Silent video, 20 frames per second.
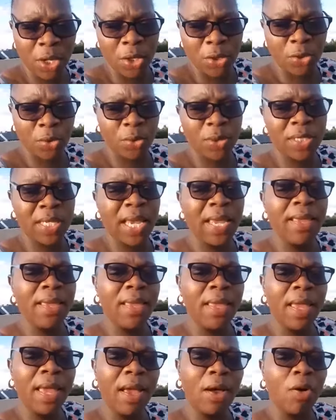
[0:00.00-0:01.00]
to take
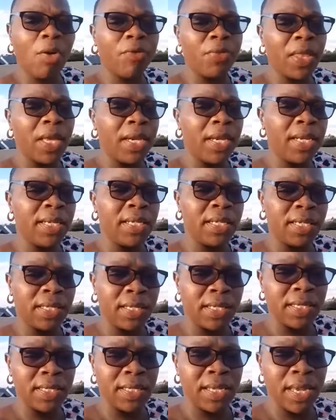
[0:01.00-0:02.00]
care of the needy
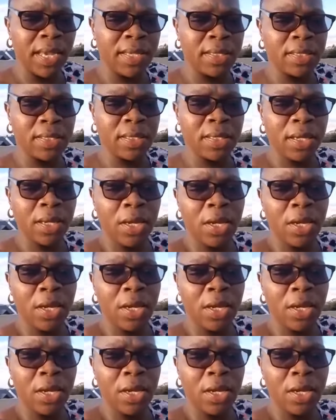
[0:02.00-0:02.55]
Christians.